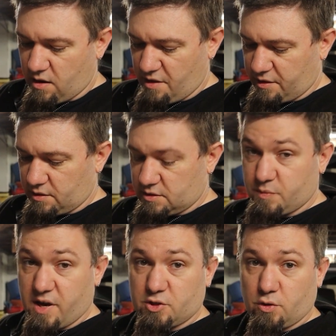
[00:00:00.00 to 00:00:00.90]
are nothing
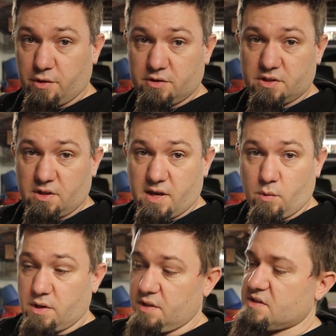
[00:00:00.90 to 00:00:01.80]
special. They're just
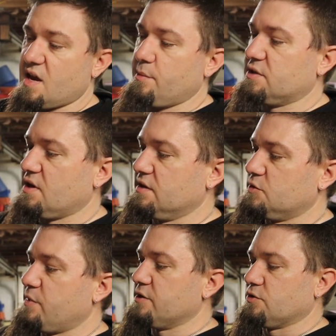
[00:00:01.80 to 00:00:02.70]
like one of these Amazon
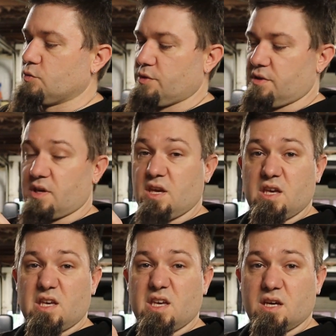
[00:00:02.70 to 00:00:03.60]
specials with the
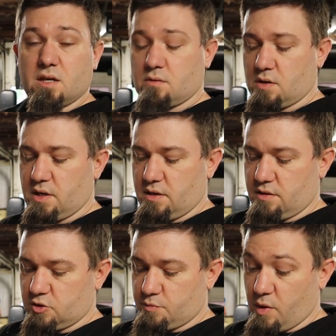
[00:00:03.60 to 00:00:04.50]
key, right?
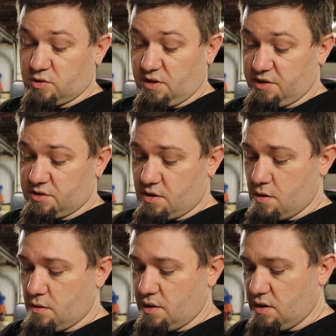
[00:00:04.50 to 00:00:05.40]
They're supposedly
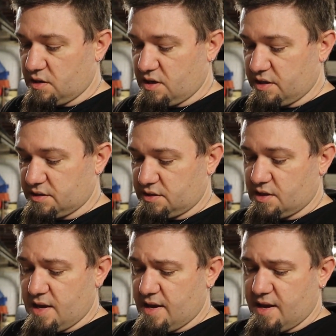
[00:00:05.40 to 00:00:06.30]
security lug nuts.